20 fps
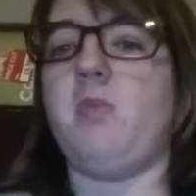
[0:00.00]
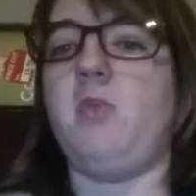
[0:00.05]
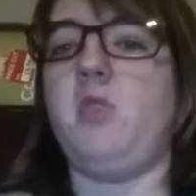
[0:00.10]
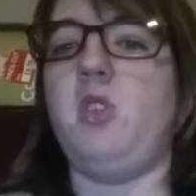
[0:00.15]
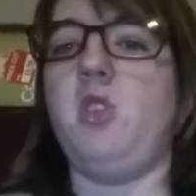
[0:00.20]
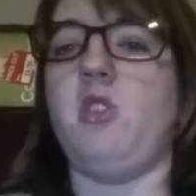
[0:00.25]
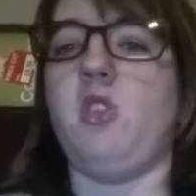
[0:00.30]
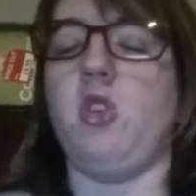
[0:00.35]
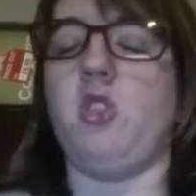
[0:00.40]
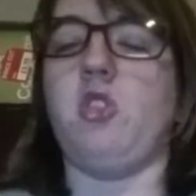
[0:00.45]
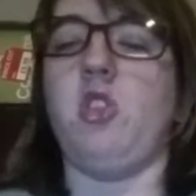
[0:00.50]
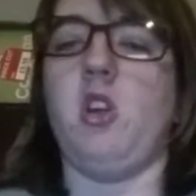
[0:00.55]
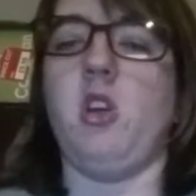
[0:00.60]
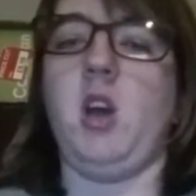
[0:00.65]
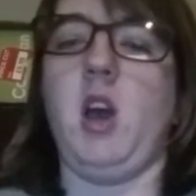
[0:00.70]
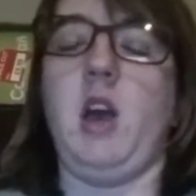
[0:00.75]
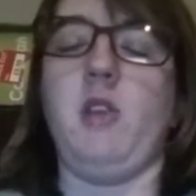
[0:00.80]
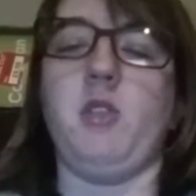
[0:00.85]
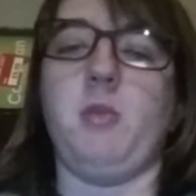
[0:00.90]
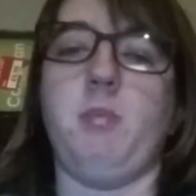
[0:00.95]
you've got to
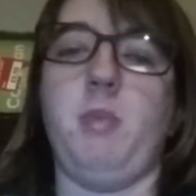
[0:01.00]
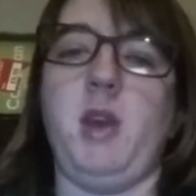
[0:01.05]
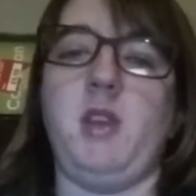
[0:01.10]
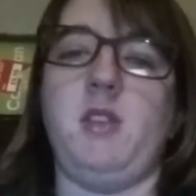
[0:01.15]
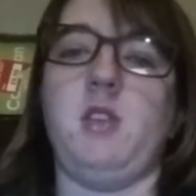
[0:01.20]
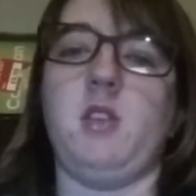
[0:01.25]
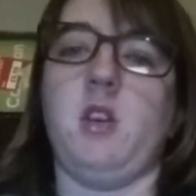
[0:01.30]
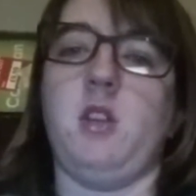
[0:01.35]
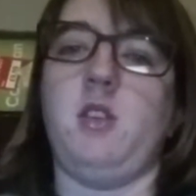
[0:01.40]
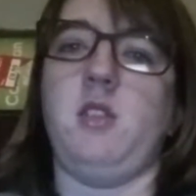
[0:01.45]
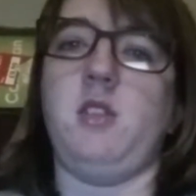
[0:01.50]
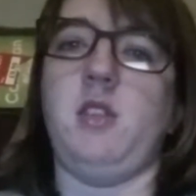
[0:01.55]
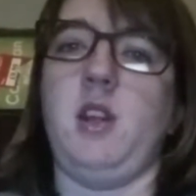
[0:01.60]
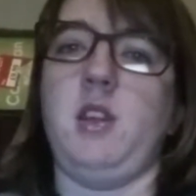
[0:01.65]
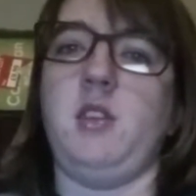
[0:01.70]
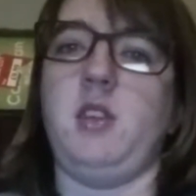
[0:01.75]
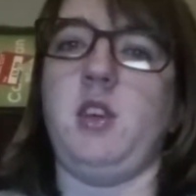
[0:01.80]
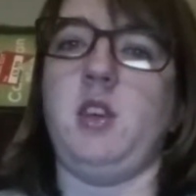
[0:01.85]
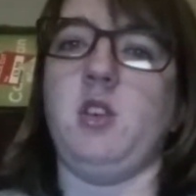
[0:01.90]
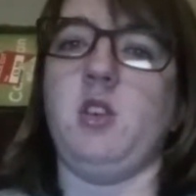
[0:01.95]
have a basic
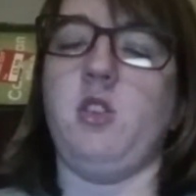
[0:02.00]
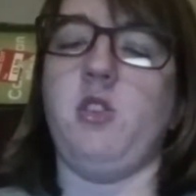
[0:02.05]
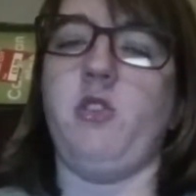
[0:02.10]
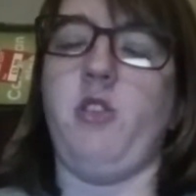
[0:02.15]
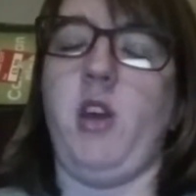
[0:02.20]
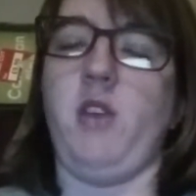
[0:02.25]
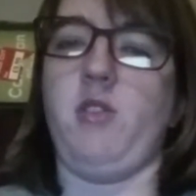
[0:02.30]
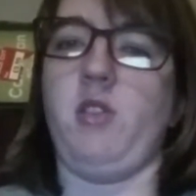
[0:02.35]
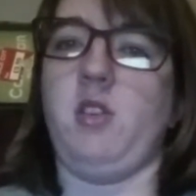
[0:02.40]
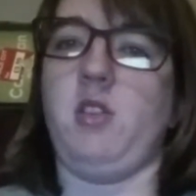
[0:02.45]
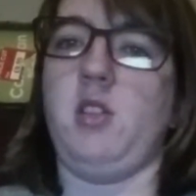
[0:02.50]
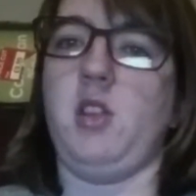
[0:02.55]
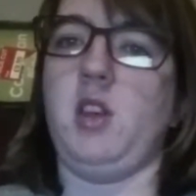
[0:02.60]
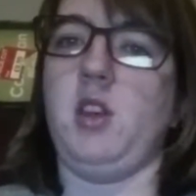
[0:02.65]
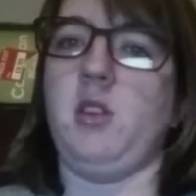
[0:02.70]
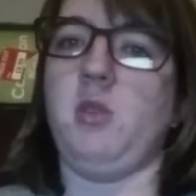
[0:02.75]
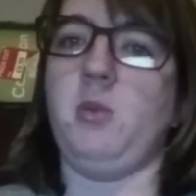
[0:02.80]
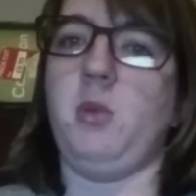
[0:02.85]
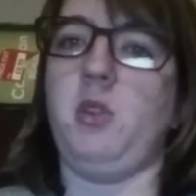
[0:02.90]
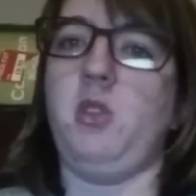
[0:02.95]
understanding of
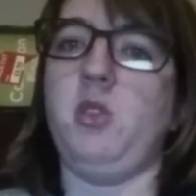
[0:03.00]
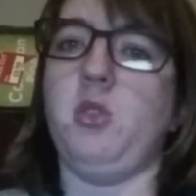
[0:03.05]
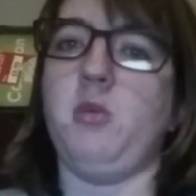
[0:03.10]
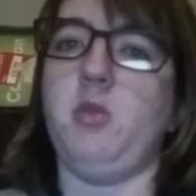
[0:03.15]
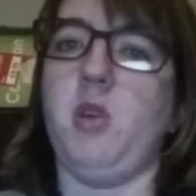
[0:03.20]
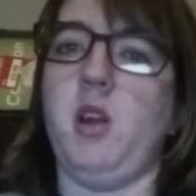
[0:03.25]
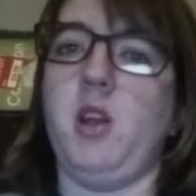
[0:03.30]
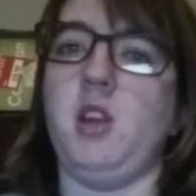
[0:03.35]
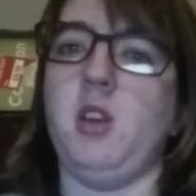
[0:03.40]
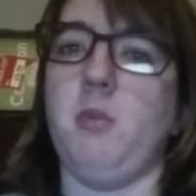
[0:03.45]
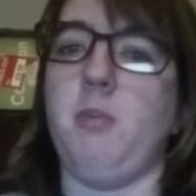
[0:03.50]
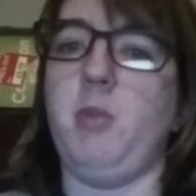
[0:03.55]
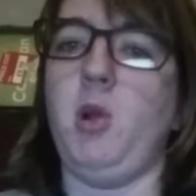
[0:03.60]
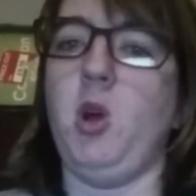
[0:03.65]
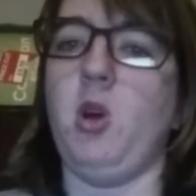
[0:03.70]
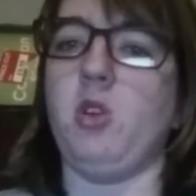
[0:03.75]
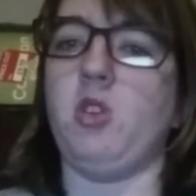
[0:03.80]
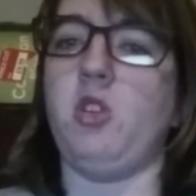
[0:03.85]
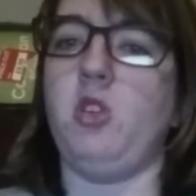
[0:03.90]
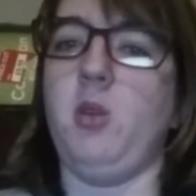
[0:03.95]
everything. When you're writing a
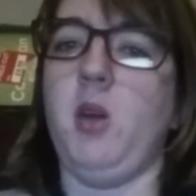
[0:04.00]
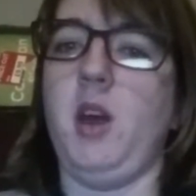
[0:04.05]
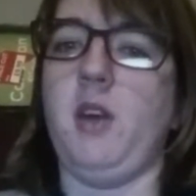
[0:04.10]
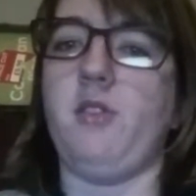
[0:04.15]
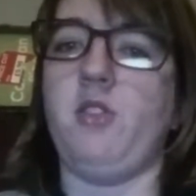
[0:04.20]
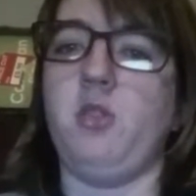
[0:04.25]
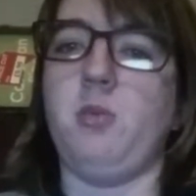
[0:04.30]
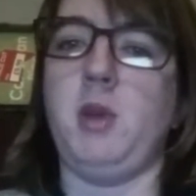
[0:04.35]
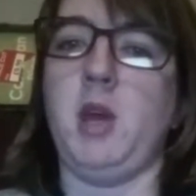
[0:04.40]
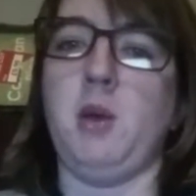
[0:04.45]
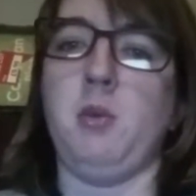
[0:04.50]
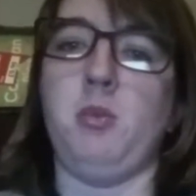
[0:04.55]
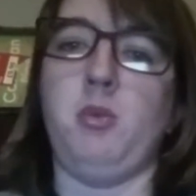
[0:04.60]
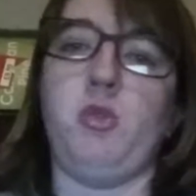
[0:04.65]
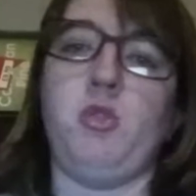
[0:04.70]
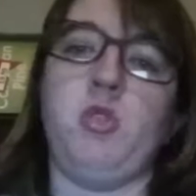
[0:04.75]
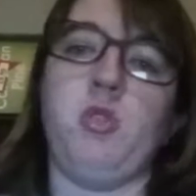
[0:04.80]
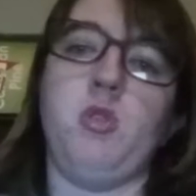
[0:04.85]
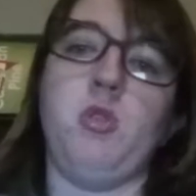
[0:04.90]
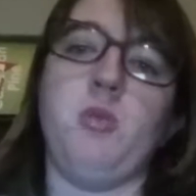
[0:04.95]
blog, you have to be able
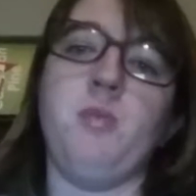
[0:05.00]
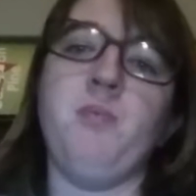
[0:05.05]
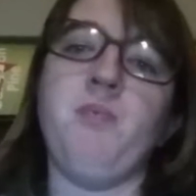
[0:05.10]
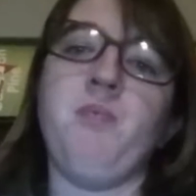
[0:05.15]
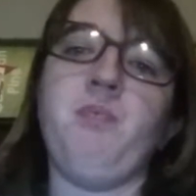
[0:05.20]
to